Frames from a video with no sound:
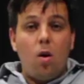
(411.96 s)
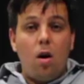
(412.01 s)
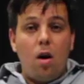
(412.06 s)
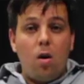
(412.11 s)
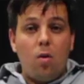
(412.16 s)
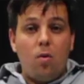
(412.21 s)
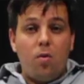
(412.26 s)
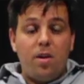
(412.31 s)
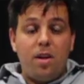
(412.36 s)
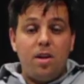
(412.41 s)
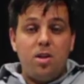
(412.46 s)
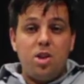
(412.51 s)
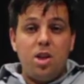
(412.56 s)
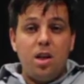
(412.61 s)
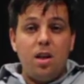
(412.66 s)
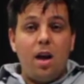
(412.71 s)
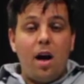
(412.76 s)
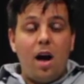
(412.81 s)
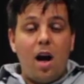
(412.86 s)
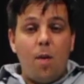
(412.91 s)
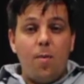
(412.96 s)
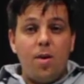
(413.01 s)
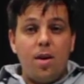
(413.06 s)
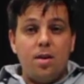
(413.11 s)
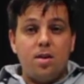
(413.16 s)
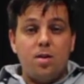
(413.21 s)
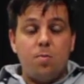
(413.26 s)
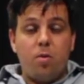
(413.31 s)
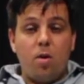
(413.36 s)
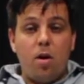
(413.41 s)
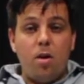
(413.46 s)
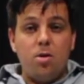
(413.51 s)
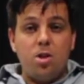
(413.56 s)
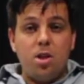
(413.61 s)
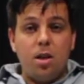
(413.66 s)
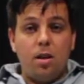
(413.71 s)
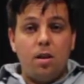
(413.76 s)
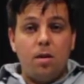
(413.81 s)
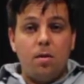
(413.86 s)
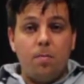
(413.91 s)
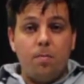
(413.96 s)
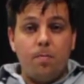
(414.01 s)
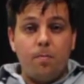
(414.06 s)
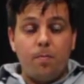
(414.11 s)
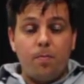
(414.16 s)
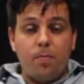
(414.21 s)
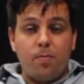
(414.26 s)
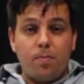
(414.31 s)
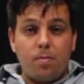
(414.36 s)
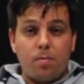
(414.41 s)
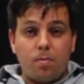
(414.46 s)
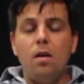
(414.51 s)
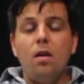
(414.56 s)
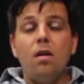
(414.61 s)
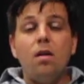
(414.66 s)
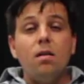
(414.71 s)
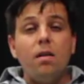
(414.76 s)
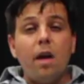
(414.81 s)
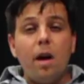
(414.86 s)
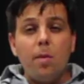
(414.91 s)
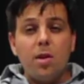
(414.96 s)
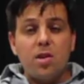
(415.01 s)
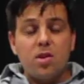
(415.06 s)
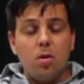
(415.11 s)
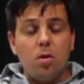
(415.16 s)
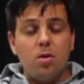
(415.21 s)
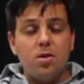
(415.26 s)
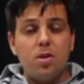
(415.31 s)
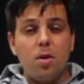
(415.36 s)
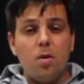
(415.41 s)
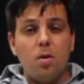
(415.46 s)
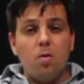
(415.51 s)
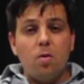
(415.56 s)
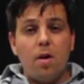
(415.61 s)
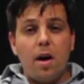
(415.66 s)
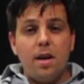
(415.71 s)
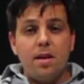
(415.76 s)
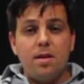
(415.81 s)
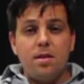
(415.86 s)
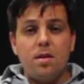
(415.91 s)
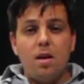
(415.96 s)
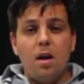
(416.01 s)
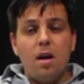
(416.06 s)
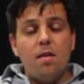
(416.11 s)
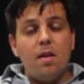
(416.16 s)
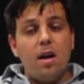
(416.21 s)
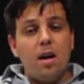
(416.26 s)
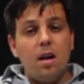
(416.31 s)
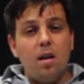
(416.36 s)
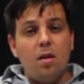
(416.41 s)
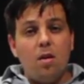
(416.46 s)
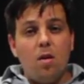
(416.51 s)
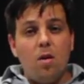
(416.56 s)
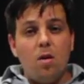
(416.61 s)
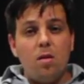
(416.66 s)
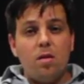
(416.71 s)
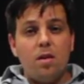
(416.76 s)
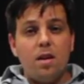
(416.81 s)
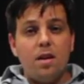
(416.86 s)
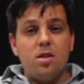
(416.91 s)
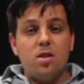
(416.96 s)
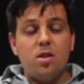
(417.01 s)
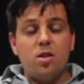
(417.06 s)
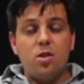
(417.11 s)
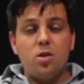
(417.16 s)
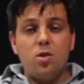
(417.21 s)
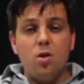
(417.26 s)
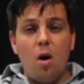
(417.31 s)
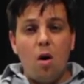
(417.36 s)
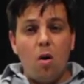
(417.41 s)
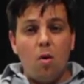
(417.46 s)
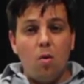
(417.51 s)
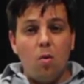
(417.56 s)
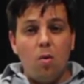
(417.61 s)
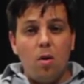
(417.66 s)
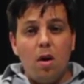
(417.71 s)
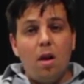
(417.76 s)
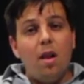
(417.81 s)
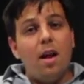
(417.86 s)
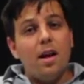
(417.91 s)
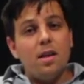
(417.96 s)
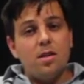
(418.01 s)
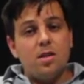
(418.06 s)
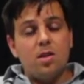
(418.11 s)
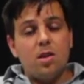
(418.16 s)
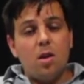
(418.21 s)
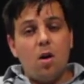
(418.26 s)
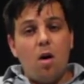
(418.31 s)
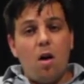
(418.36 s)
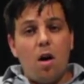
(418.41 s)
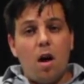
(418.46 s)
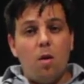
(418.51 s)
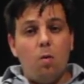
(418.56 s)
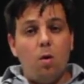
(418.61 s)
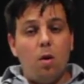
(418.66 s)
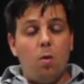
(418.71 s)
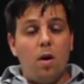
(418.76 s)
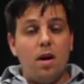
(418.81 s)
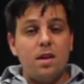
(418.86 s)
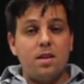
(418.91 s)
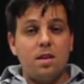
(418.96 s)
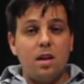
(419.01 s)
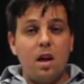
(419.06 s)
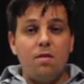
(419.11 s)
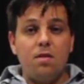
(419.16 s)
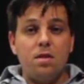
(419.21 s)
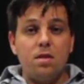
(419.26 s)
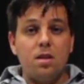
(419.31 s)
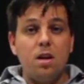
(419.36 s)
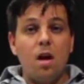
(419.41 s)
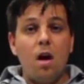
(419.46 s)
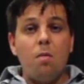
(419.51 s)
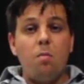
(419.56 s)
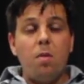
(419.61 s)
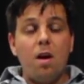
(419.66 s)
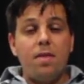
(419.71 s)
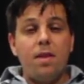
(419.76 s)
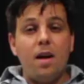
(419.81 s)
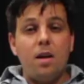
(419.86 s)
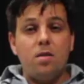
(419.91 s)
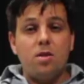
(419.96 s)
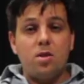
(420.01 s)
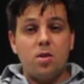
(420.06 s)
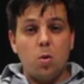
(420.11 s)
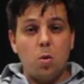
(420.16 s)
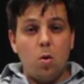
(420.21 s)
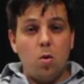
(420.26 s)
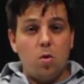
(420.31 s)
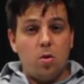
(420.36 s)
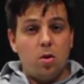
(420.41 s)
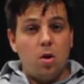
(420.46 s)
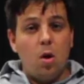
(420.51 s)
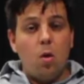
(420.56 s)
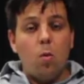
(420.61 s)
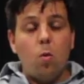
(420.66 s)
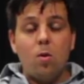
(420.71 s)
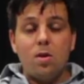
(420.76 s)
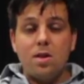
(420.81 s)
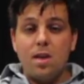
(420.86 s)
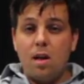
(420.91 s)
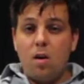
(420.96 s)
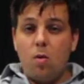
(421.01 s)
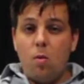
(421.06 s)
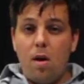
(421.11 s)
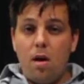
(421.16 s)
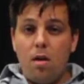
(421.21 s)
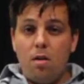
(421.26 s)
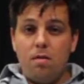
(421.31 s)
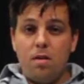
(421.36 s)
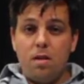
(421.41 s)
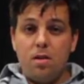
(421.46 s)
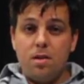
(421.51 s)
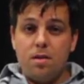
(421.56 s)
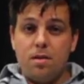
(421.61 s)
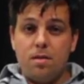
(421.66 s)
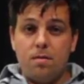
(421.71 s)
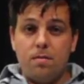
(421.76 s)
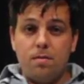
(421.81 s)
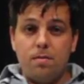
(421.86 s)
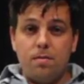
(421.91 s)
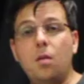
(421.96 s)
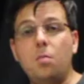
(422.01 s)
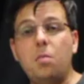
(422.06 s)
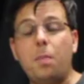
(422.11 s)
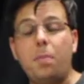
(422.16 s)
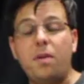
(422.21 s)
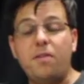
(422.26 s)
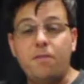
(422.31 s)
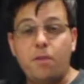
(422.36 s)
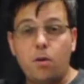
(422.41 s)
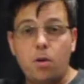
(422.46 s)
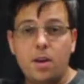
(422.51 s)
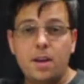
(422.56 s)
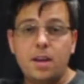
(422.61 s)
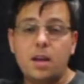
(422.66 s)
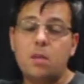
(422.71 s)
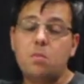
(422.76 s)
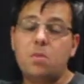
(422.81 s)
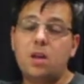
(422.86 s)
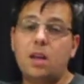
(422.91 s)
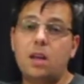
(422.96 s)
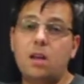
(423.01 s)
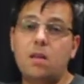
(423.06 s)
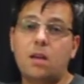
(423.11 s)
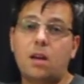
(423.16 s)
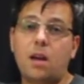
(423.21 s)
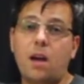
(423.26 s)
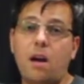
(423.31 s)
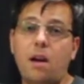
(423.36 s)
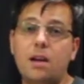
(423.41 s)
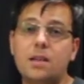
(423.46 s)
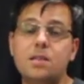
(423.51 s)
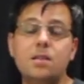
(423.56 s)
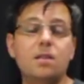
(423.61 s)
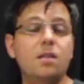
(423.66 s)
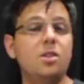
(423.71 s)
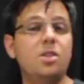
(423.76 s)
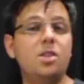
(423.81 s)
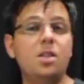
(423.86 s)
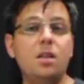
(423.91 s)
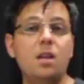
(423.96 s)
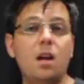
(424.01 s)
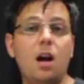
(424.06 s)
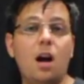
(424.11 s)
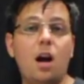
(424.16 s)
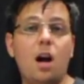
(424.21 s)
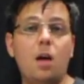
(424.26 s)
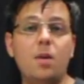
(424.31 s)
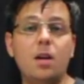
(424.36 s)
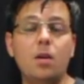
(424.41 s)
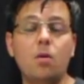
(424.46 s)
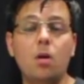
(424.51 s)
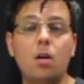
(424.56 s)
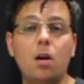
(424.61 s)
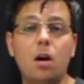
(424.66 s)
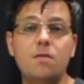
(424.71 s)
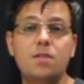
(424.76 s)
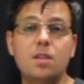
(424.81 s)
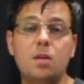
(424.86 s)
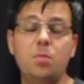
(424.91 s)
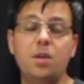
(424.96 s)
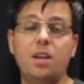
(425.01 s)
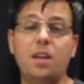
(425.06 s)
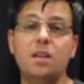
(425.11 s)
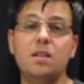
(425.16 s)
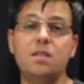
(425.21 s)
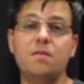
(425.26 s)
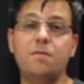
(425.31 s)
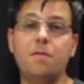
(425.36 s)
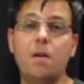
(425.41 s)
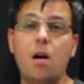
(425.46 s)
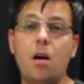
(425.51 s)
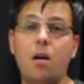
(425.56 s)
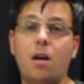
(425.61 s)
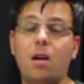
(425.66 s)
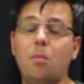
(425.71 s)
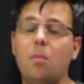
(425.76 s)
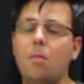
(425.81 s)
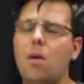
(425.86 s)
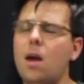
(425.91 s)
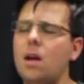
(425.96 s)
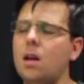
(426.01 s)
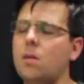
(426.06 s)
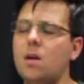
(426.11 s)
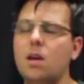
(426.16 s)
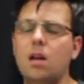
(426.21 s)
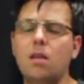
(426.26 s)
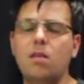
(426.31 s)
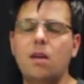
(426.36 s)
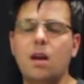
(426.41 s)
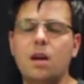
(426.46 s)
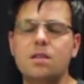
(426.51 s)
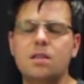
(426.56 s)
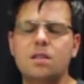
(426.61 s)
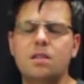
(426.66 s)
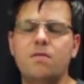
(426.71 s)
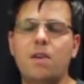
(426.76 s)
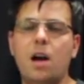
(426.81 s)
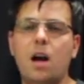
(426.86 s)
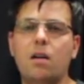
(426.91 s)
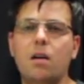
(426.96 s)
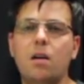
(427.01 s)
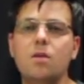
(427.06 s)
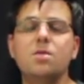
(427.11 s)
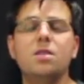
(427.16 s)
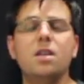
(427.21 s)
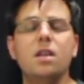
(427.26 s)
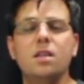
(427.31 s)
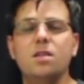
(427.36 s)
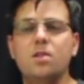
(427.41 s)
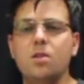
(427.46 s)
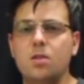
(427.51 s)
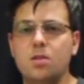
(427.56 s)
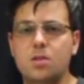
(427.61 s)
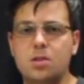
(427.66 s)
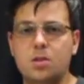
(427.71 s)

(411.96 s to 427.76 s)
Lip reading: while the Qin army is approaching. Nameless also narrates that he learnt that Snow and Sky were once lovers, but that Sword was unaware of this. But before he can begin the character, the Qin army arrives and begins firing many thousands of arrows into the